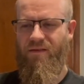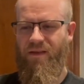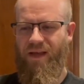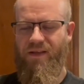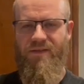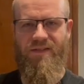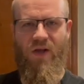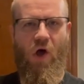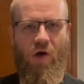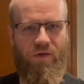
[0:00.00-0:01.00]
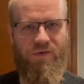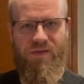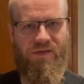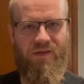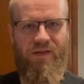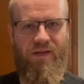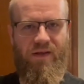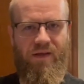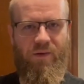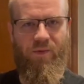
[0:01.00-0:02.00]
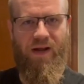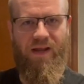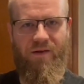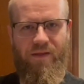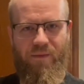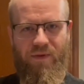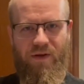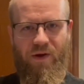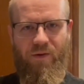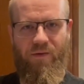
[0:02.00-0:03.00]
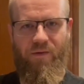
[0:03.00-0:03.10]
like songs when I hear them, you know.